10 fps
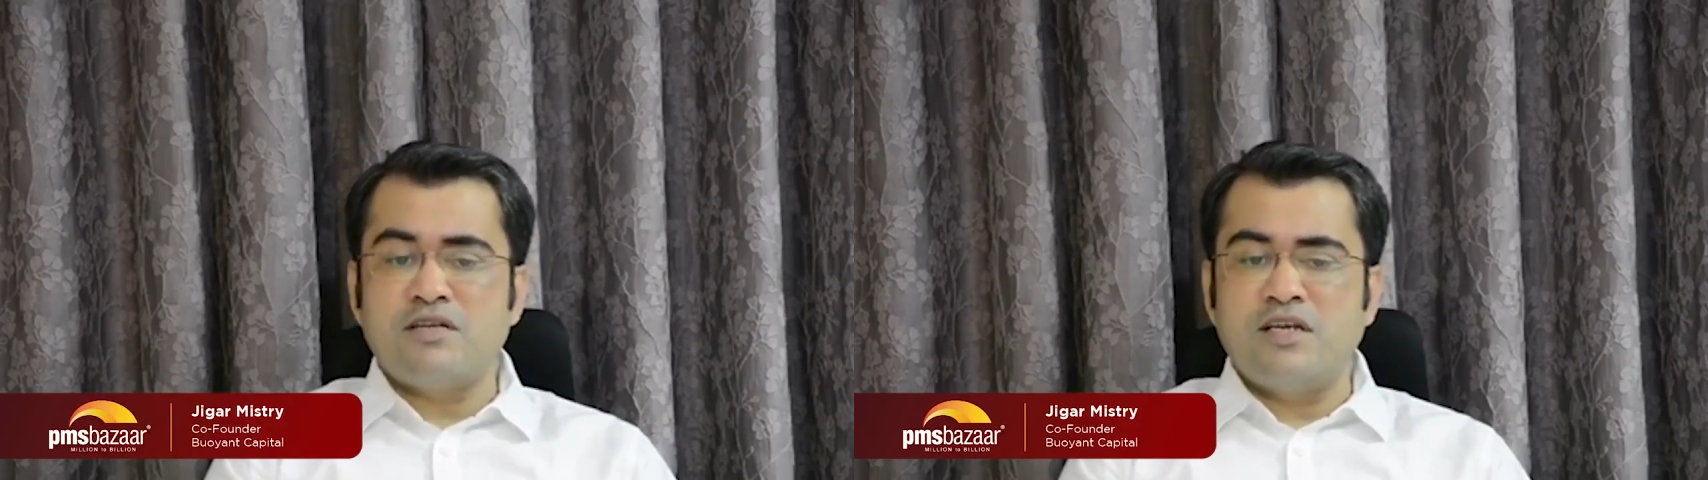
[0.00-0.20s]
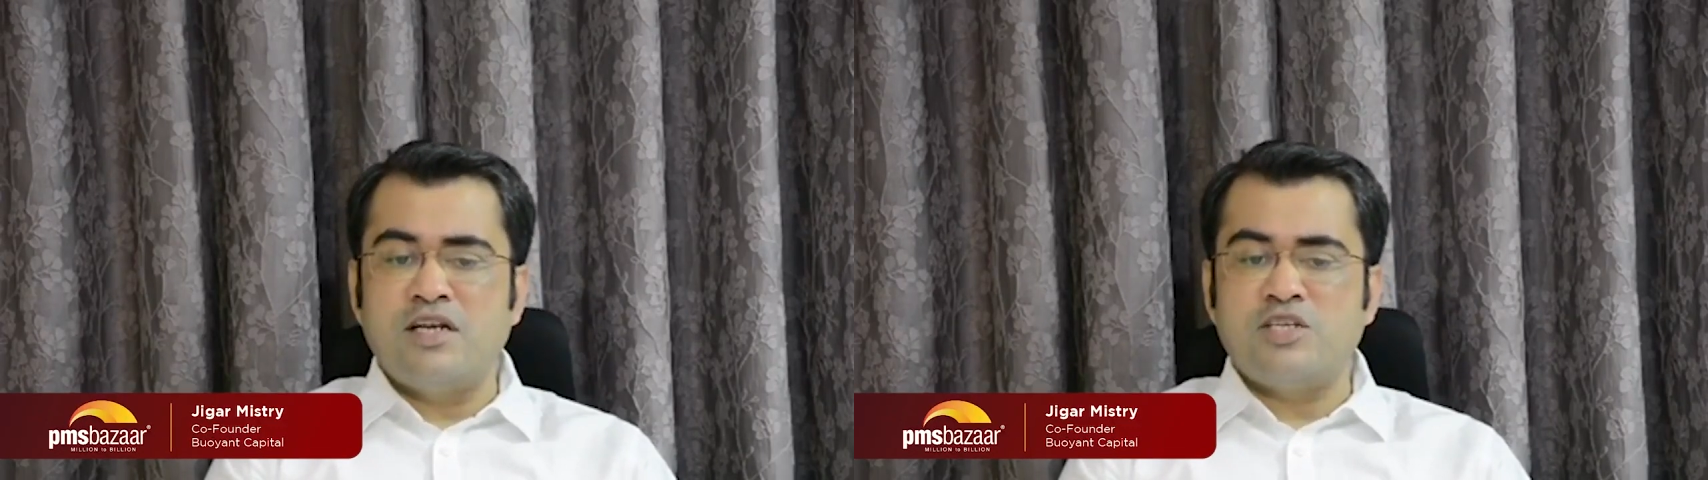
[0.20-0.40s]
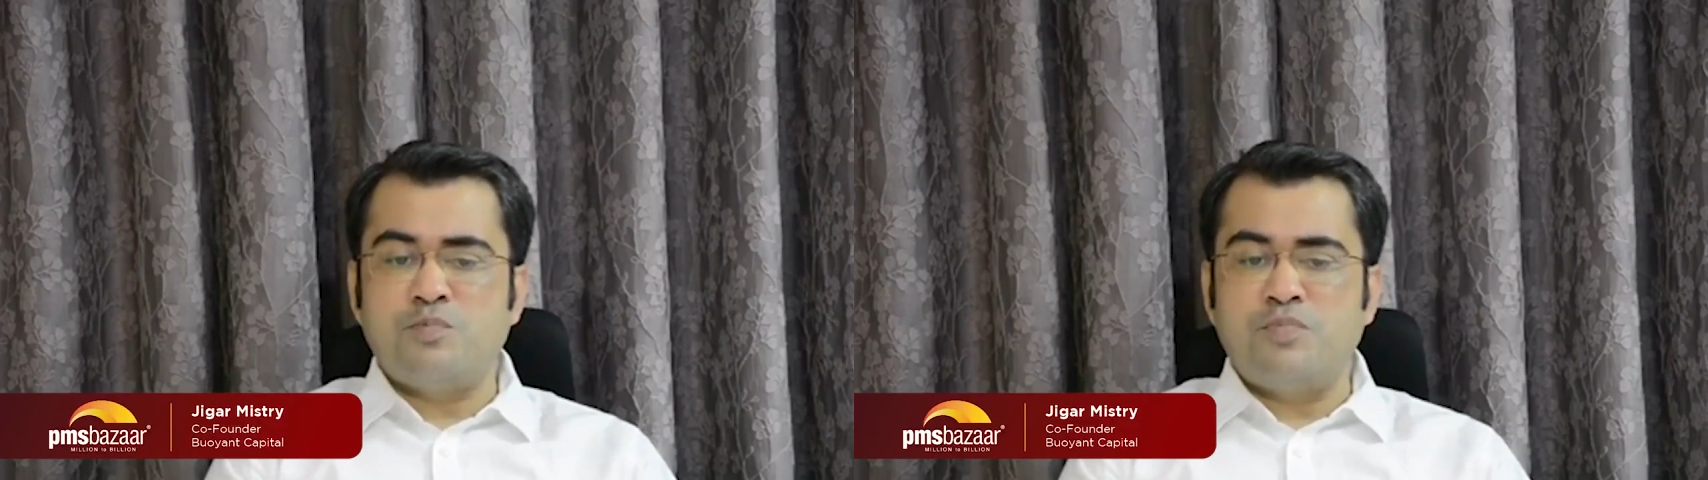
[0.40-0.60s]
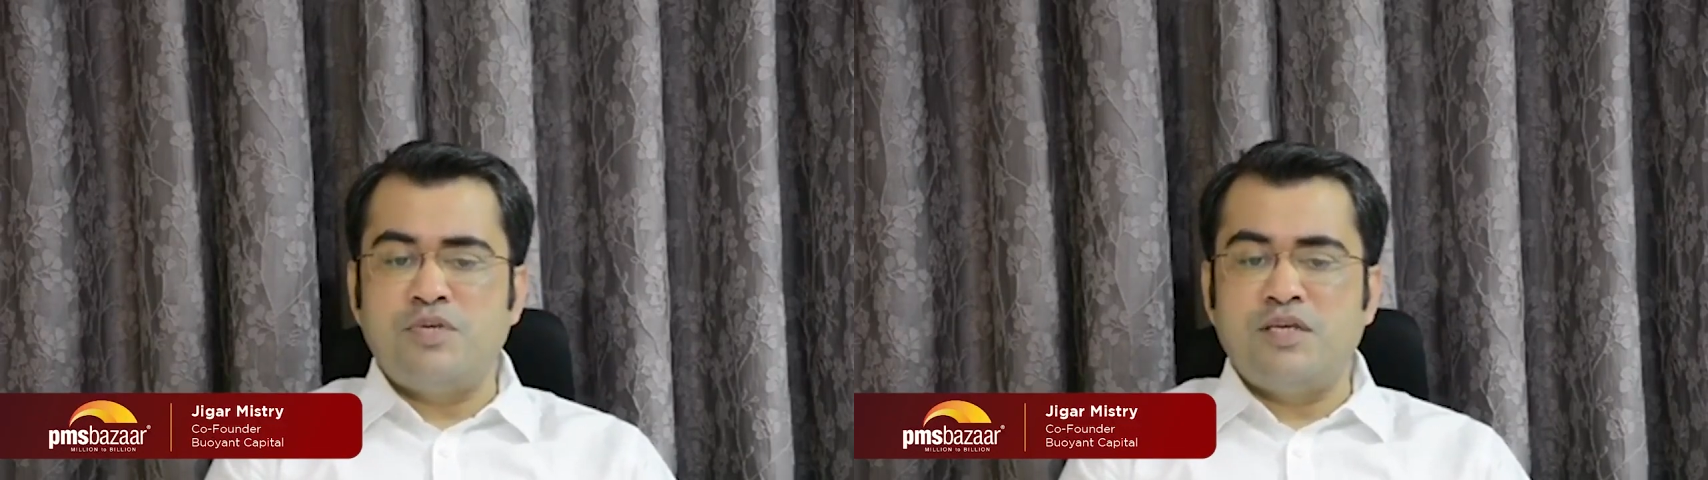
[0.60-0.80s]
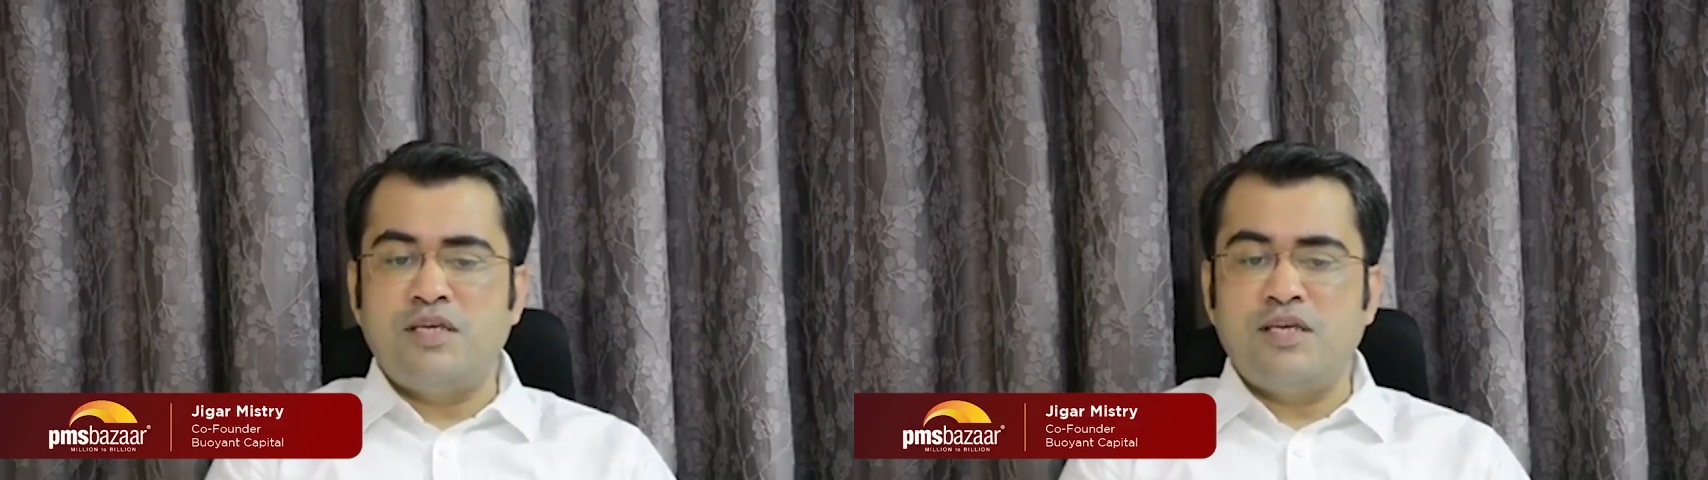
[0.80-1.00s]

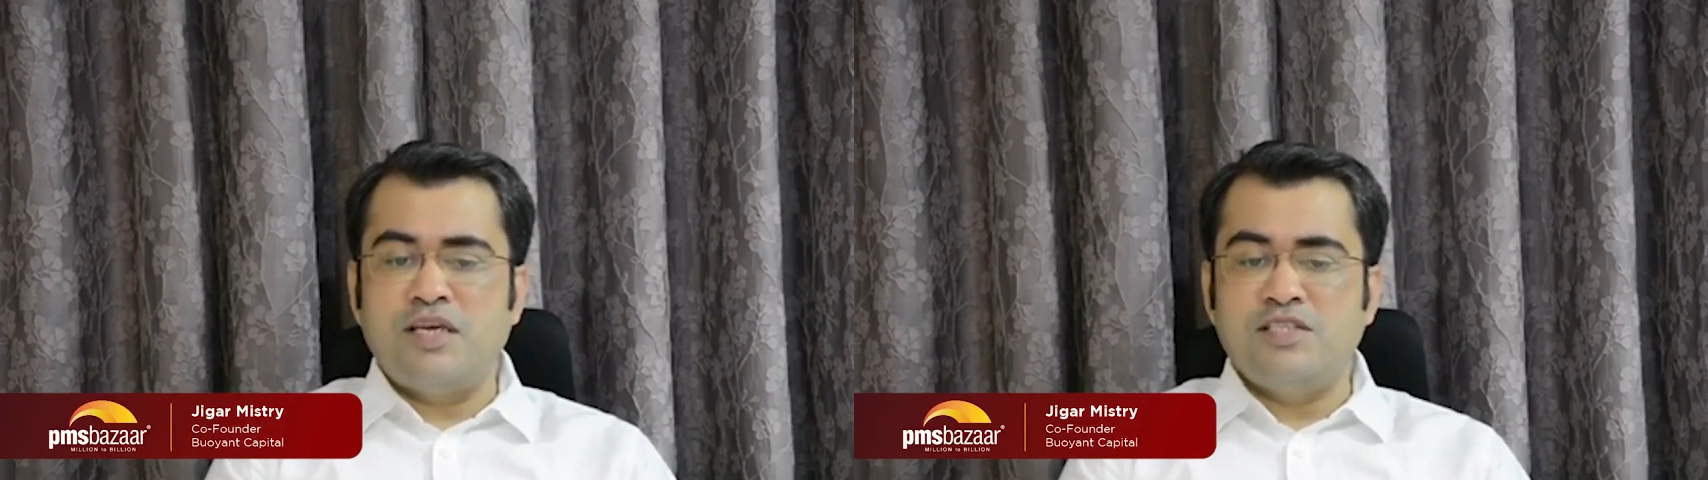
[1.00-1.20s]
English-speaking